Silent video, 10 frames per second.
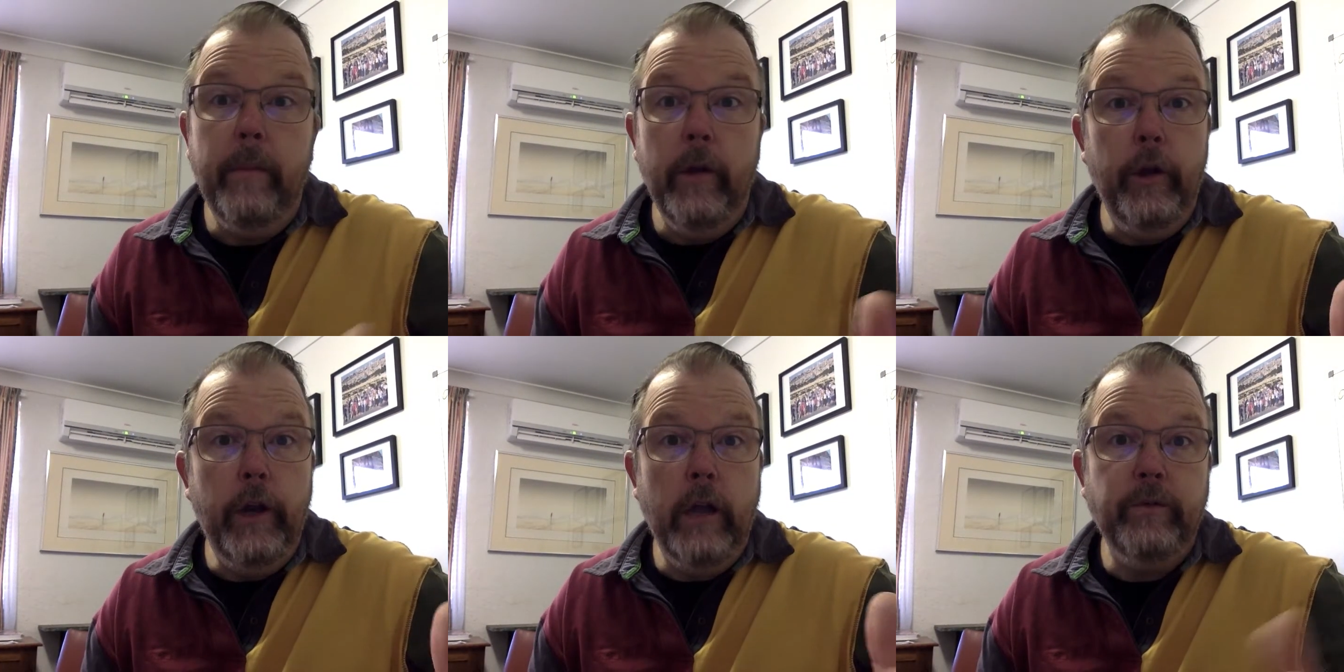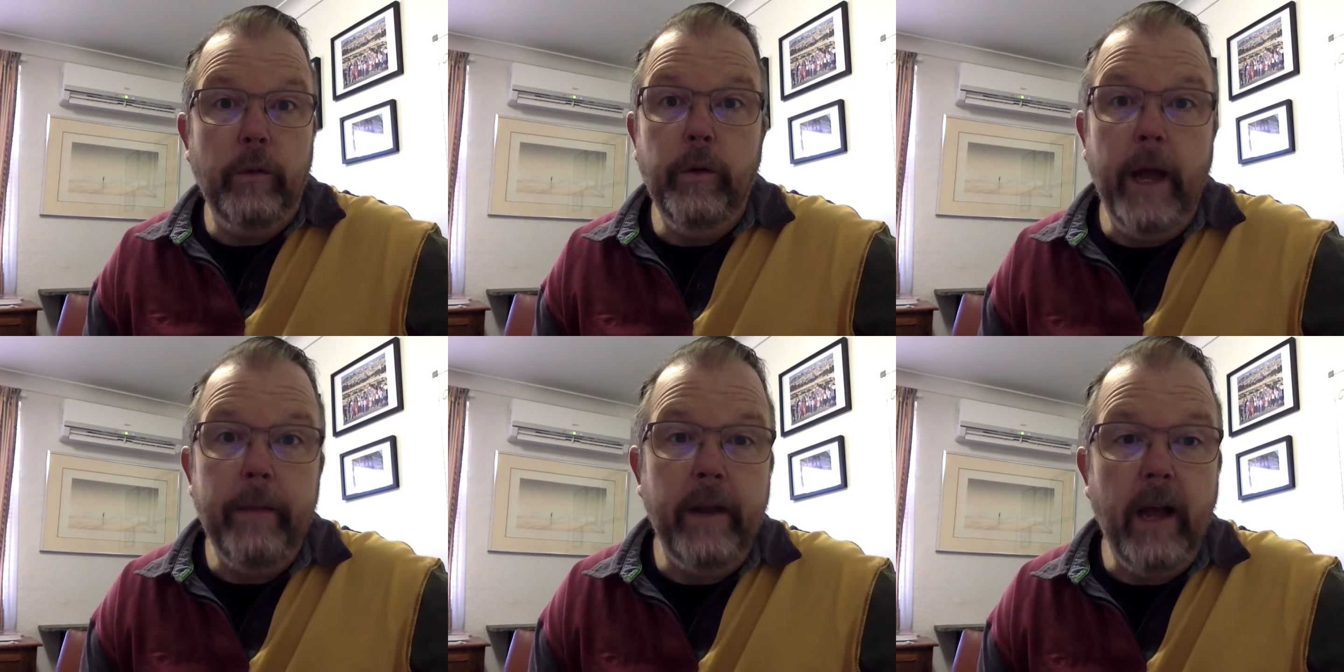Who knows what will
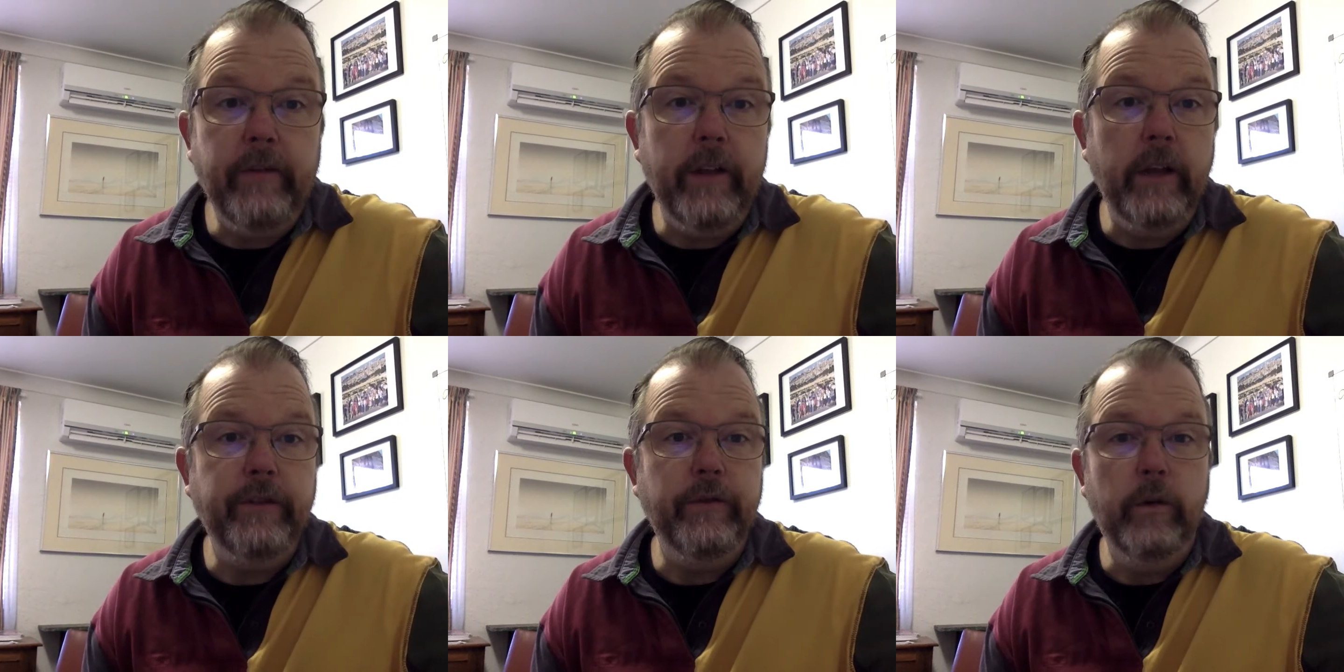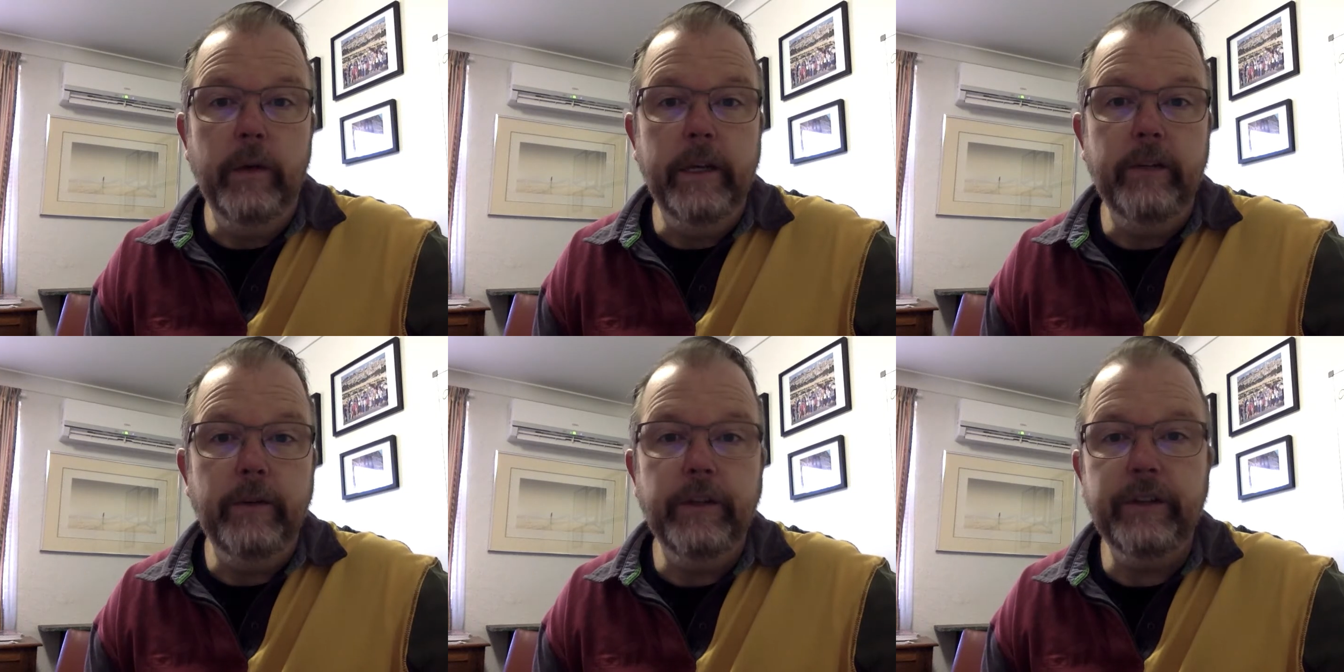happen after those 4
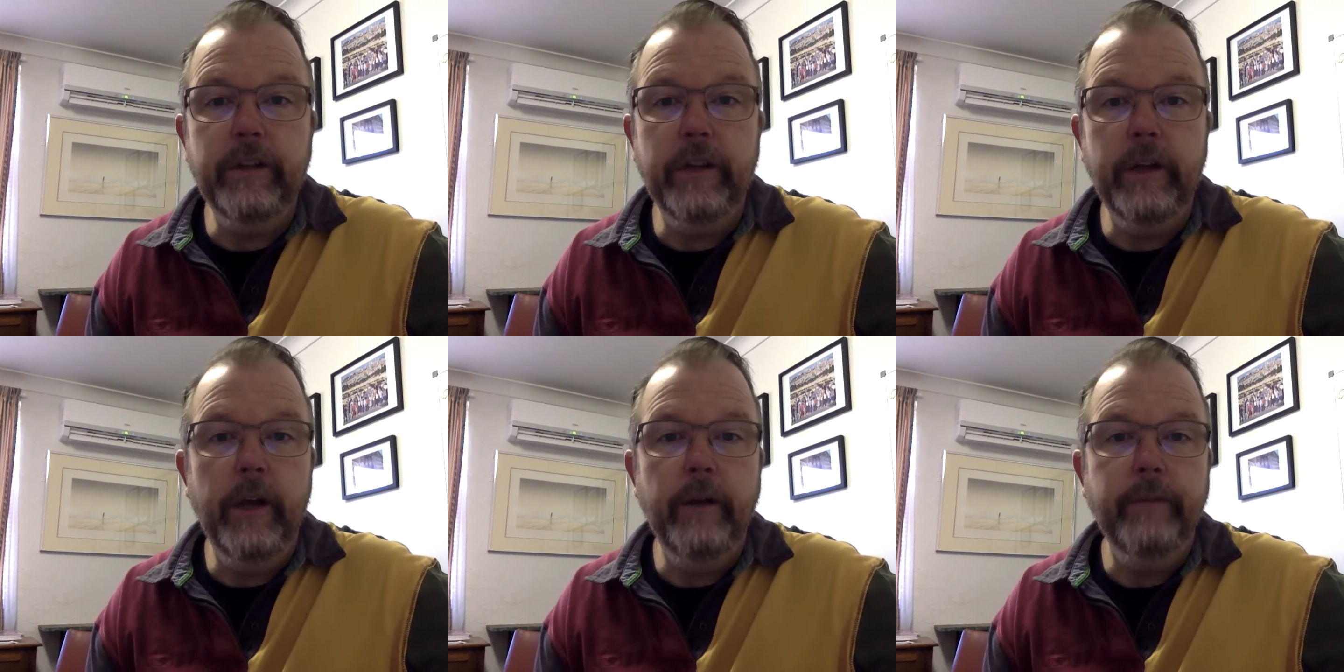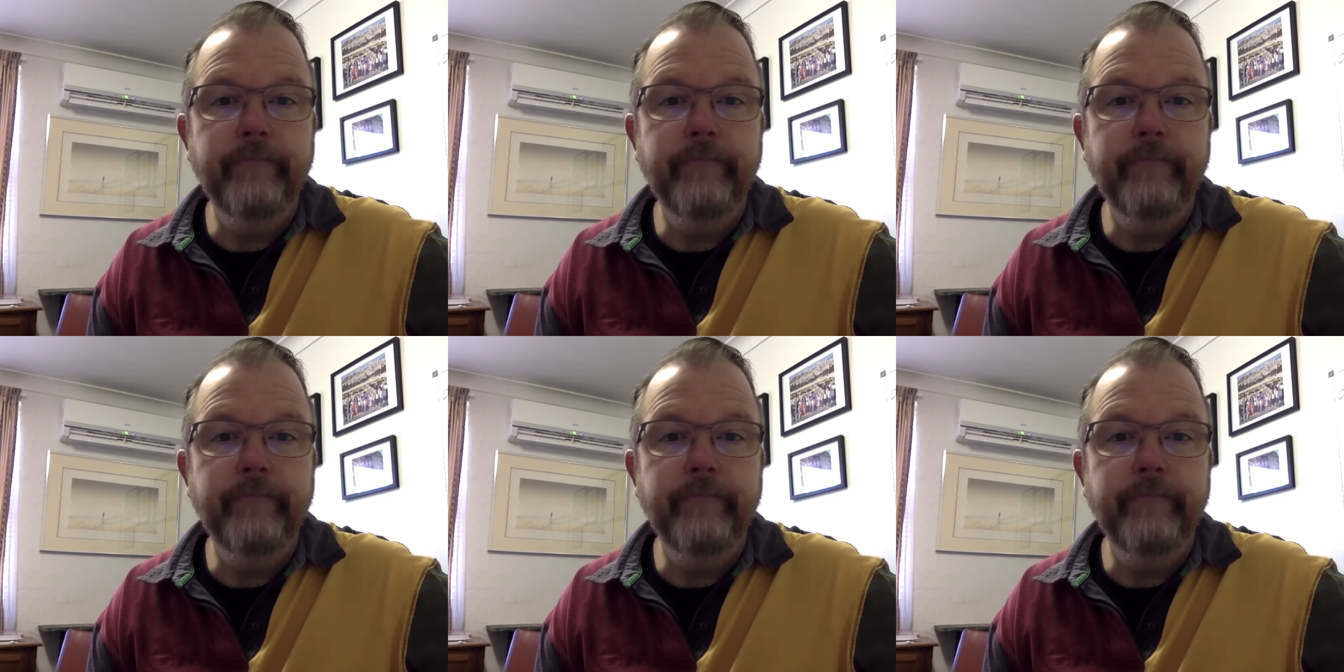weeks? We just don't know.